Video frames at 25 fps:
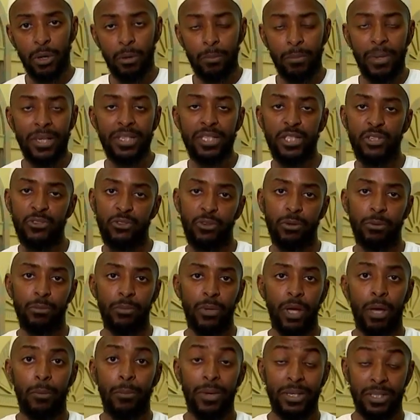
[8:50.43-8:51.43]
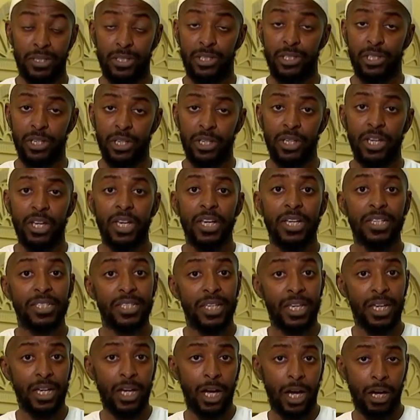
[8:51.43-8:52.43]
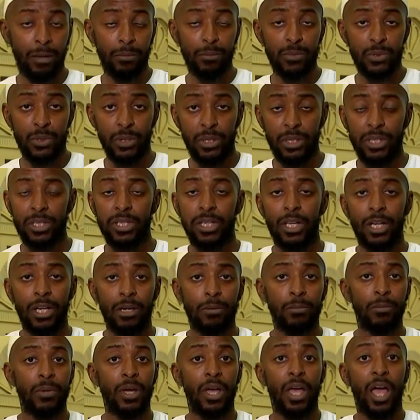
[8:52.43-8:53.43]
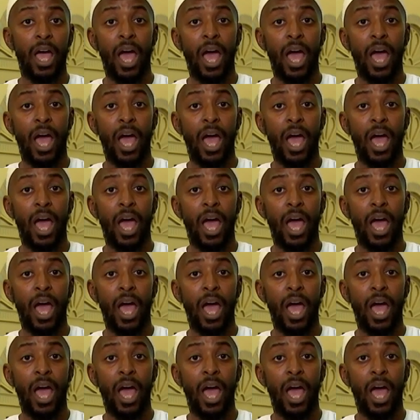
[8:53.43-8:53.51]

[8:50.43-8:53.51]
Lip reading: a message from a messenger saying come to Islam